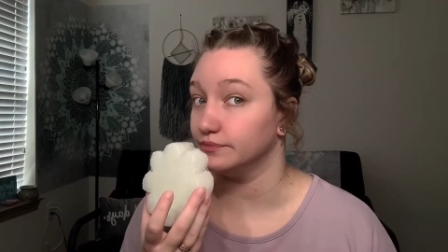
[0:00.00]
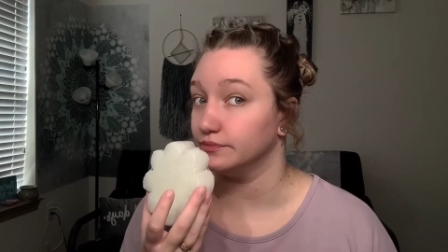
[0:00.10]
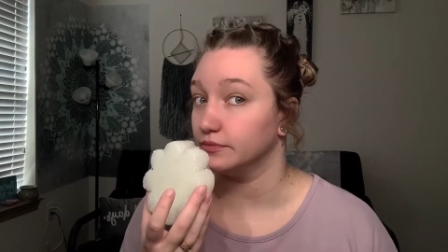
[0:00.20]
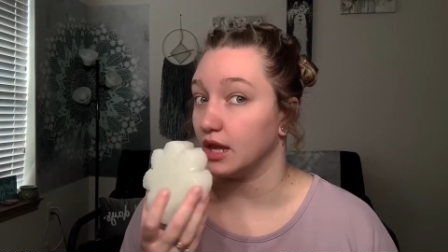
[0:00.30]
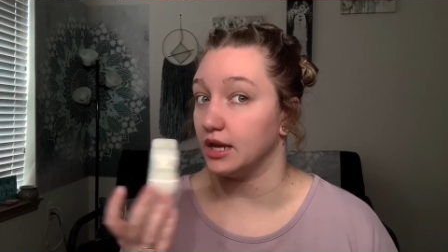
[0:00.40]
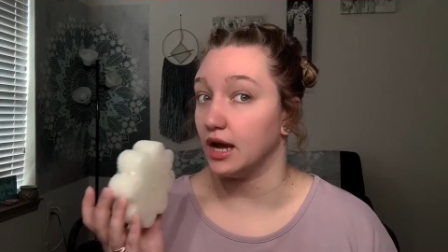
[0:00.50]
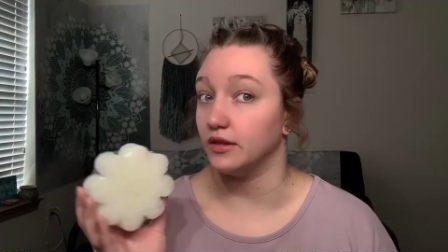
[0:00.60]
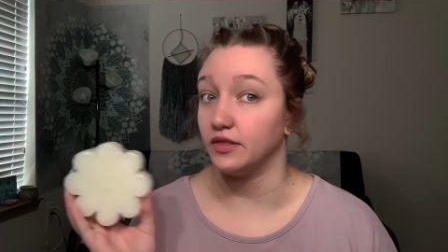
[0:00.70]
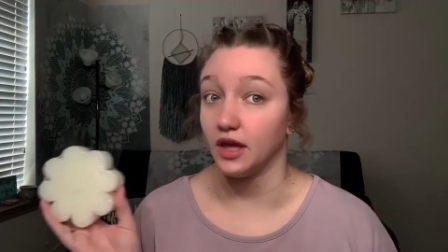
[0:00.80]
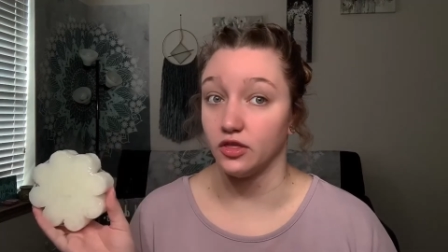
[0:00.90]
And now
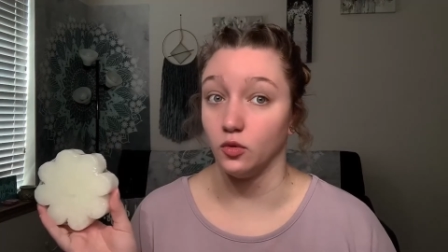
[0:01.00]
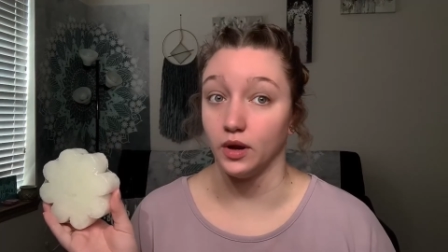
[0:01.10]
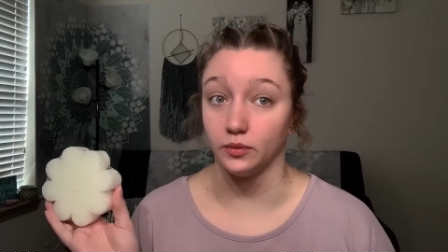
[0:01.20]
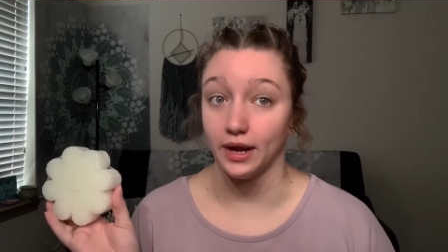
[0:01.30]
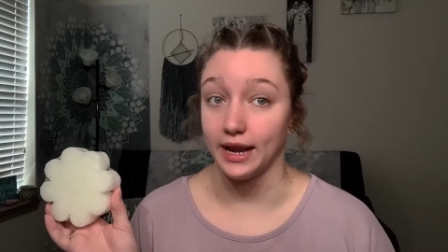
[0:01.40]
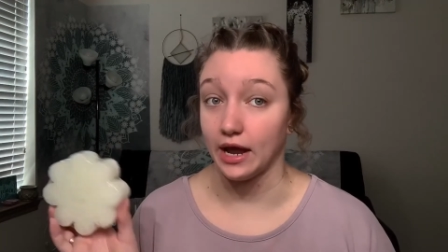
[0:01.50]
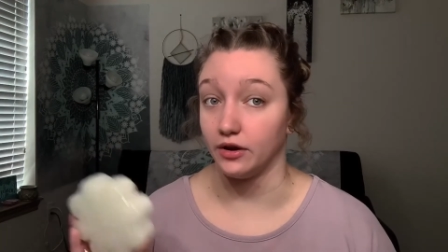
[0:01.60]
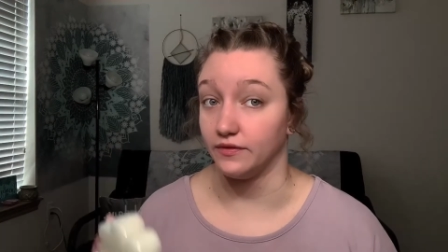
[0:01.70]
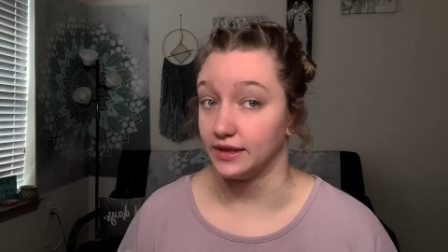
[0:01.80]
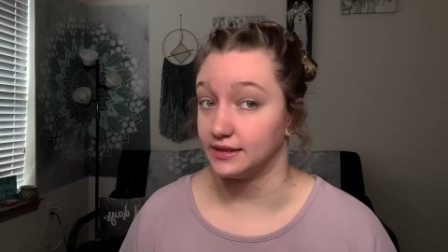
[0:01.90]
that the other one ran out
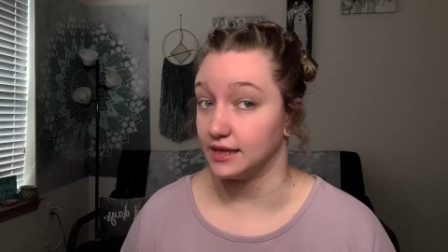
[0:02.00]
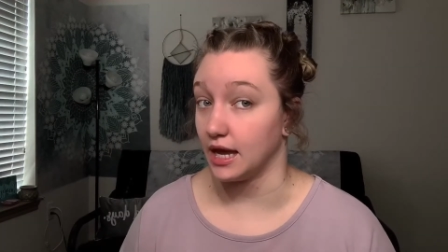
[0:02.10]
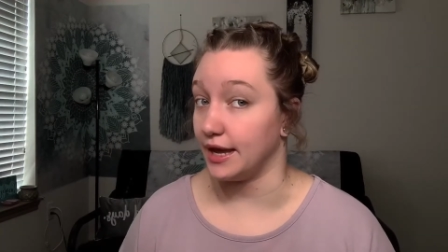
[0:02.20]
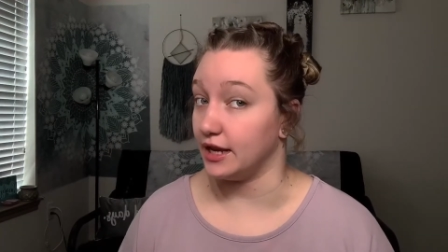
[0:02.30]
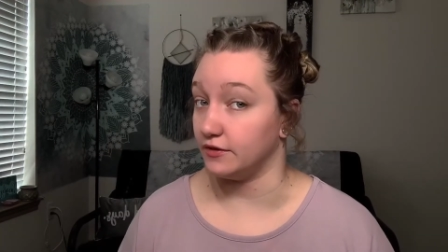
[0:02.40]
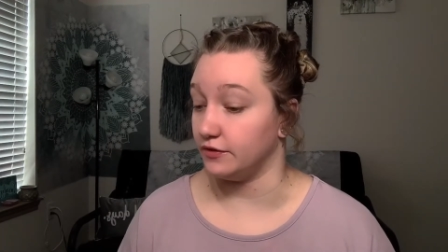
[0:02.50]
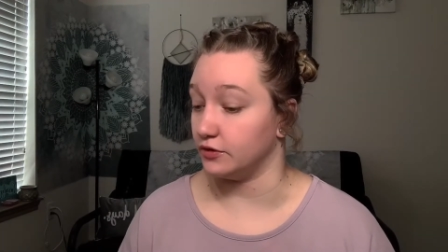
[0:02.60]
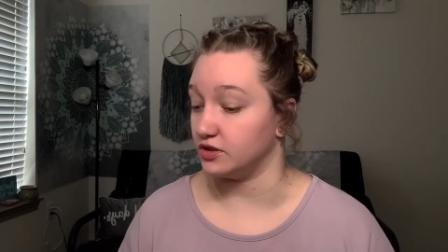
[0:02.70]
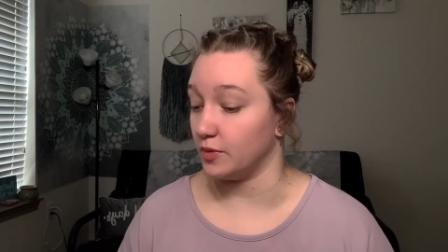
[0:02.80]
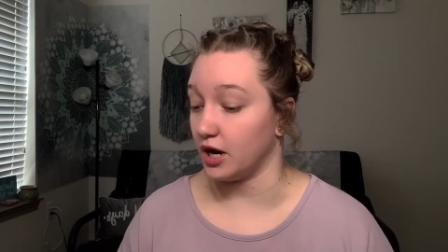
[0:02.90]
of its
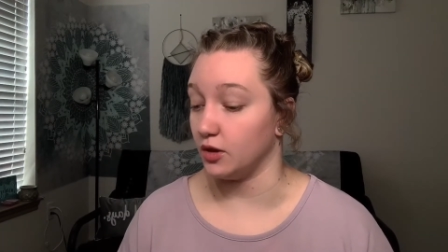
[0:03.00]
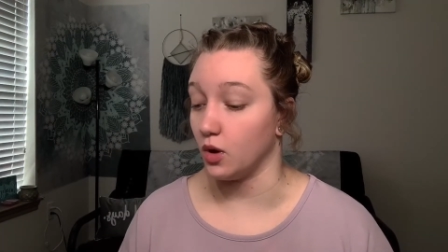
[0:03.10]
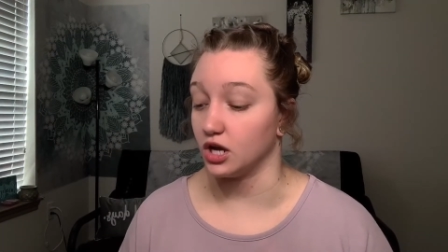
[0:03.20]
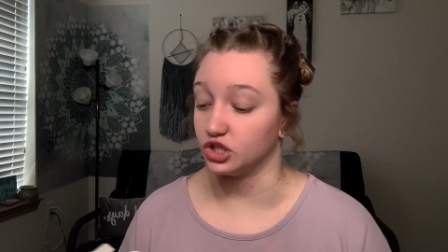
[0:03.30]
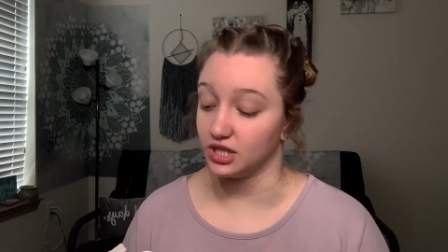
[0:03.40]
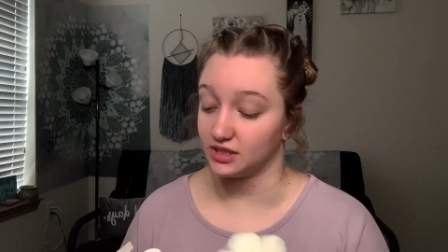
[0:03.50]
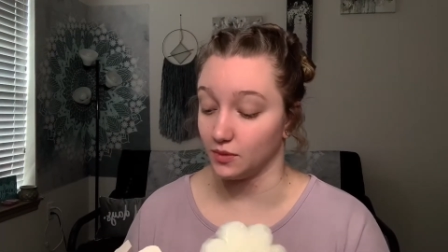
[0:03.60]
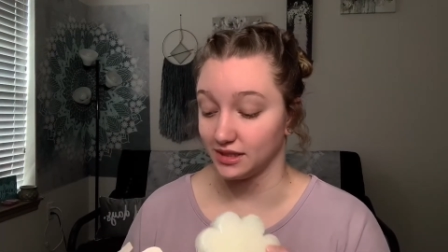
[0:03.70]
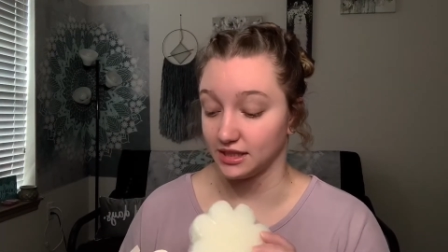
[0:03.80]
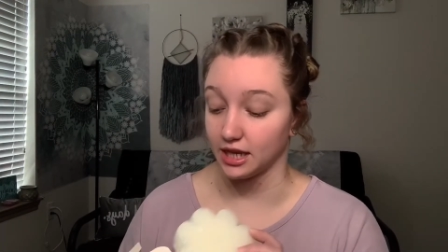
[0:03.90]
infused body wash, this
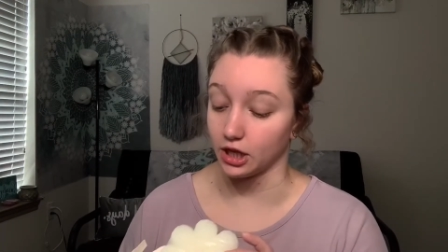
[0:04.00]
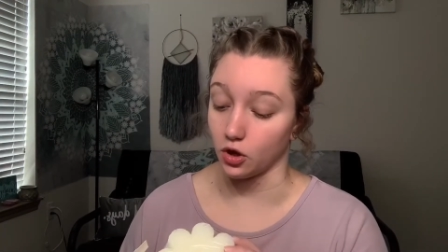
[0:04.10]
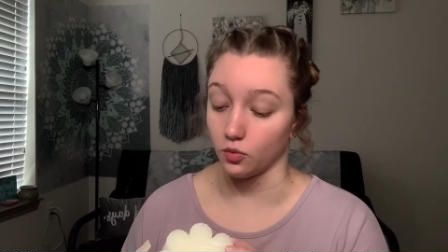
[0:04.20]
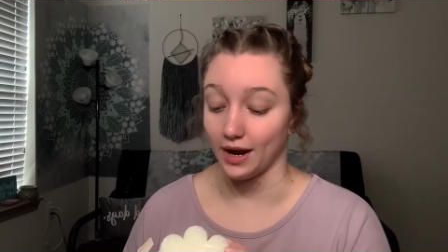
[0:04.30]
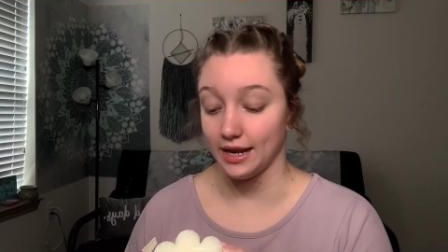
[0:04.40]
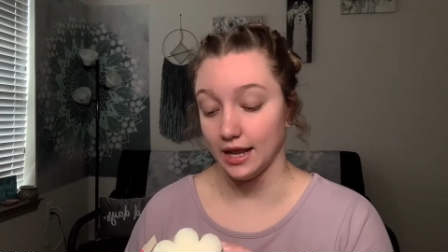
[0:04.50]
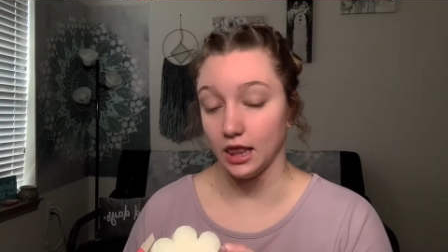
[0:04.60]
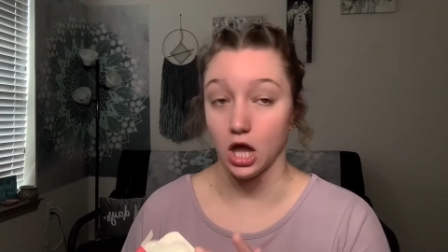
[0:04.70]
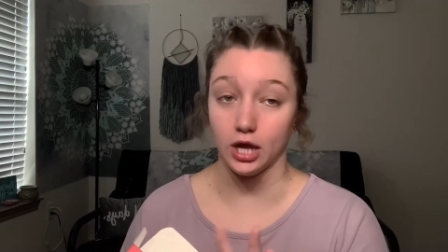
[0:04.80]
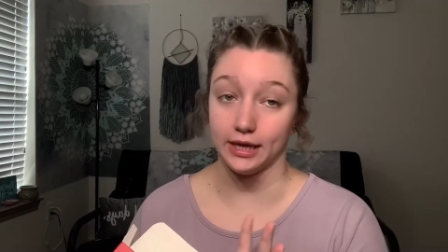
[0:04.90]
one's gonna go right
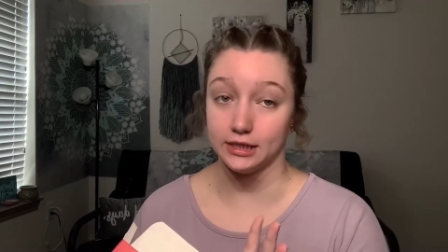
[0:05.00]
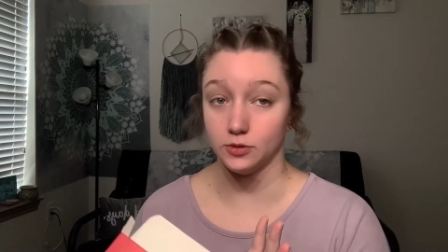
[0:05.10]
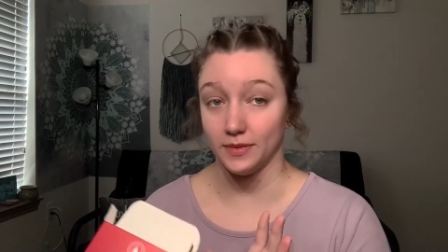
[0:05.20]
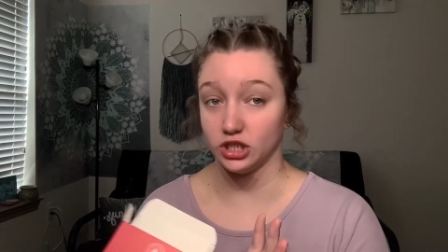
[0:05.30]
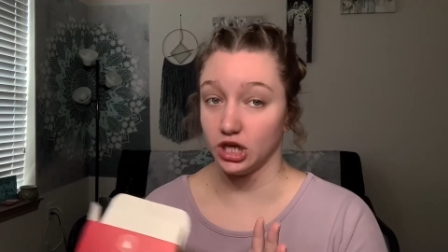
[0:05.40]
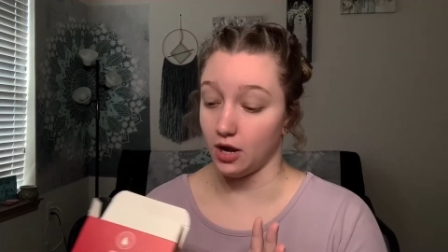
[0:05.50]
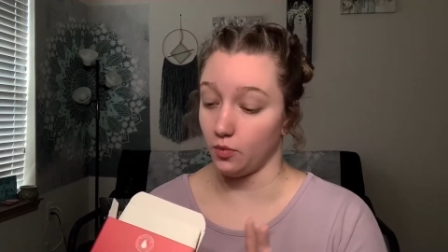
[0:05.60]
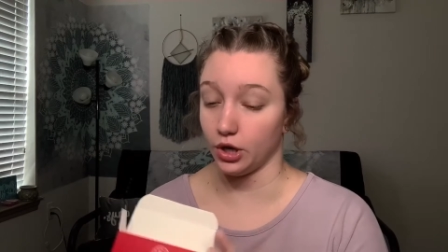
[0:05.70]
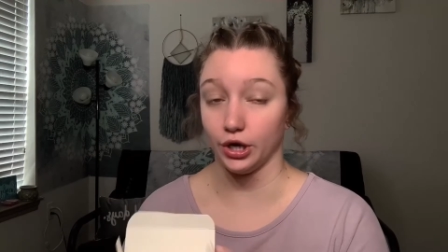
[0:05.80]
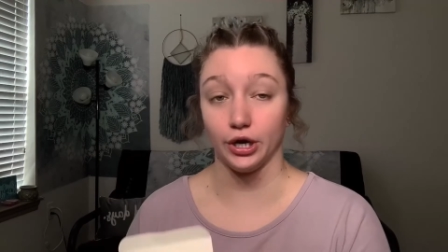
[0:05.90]
along into my
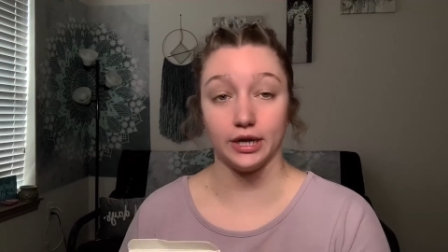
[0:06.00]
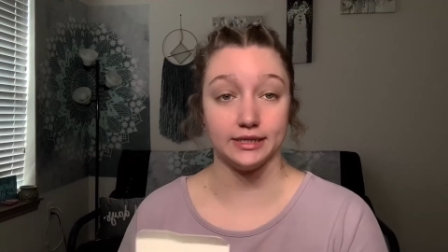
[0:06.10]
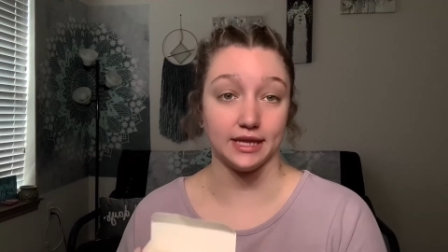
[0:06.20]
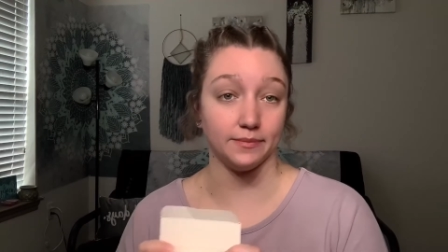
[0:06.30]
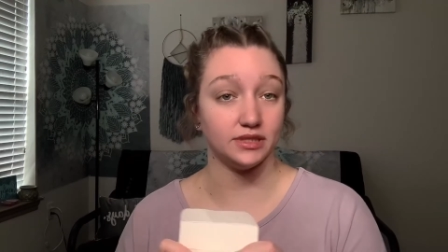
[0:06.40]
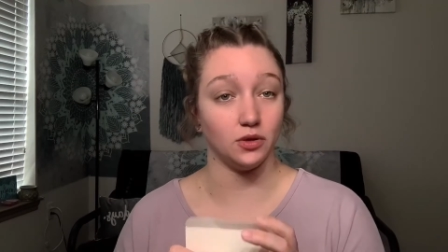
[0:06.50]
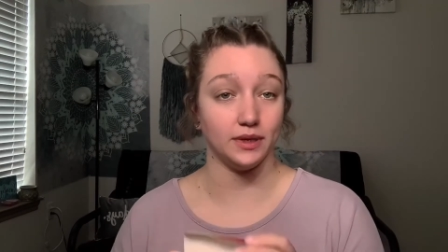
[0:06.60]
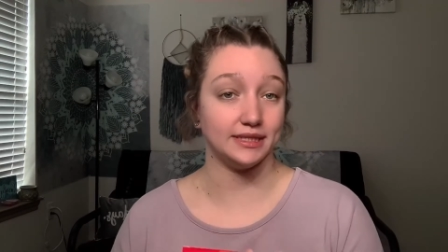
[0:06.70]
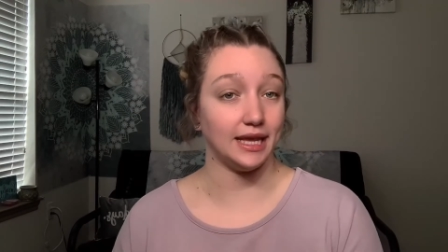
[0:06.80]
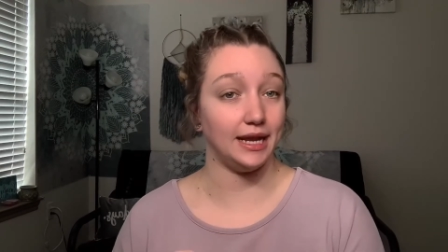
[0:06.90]
shower because I'm so
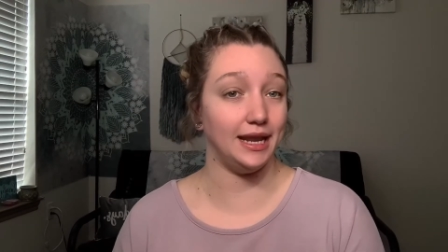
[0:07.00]
excited.